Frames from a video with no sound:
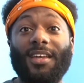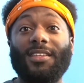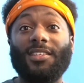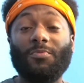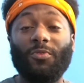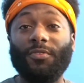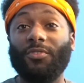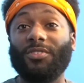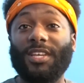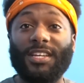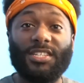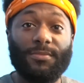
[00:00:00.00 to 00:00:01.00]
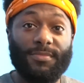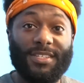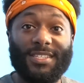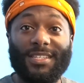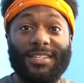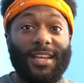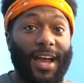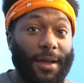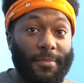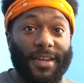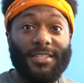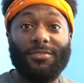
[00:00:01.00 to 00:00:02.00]
This movie looks like it should be seen in
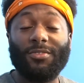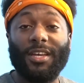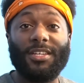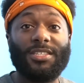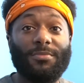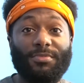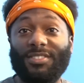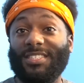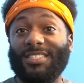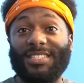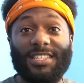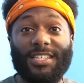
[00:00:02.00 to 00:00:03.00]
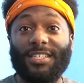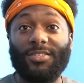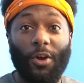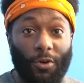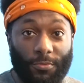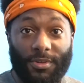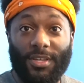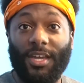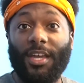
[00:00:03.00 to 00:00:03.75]
IMAX. It looks like it should be seen in Dolby.